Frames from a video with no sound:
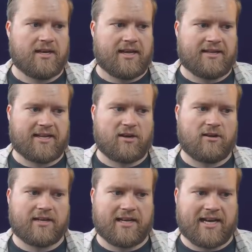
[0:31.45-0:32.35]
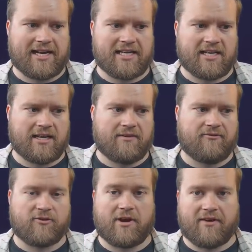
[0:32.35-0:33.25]
They call it an I D E
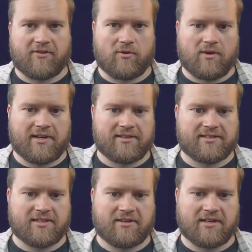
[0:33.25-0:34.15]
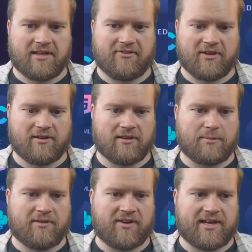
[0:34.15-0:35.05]
for everyone, so it can give you a little
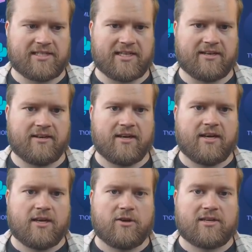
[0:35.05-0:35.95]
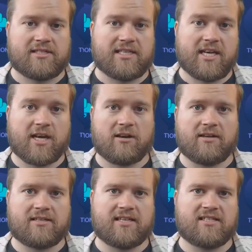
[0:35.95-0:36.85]
bit of an idea. You can see here,
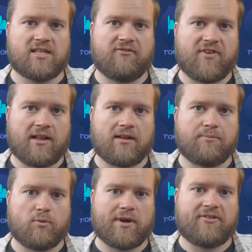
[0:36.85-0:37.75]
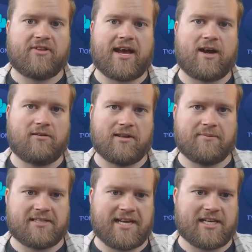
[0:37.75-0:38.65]
it says develop without
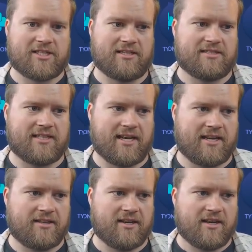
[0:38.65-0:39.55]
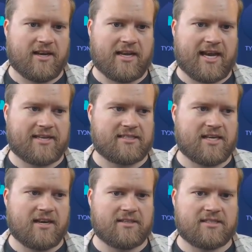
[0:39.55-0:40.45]
limitations, and it has
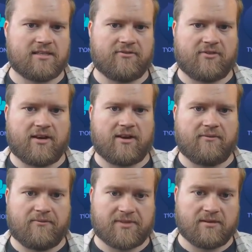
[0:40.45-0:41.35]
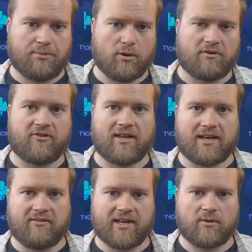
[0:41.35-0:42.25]
tons of uh, support for a
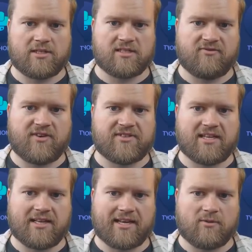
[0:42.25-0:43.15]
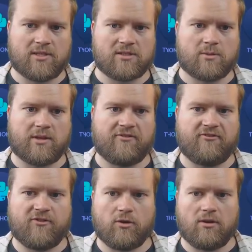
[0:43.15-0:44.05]
lot of languages, fifteen languages with
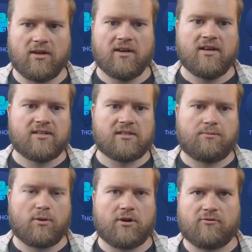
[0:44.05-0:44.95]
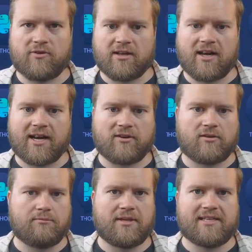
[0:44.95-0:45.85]
full support, real
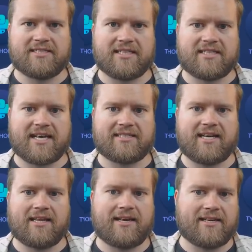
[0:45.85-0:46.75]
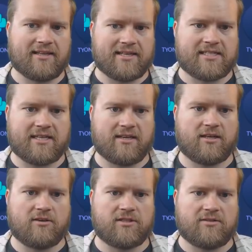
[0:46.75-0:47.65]
autocomplete, syntax, highlighting, linting,
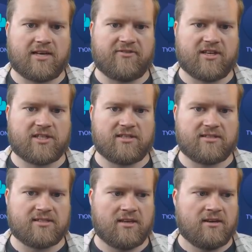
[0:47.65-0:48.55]
and go-to definitions.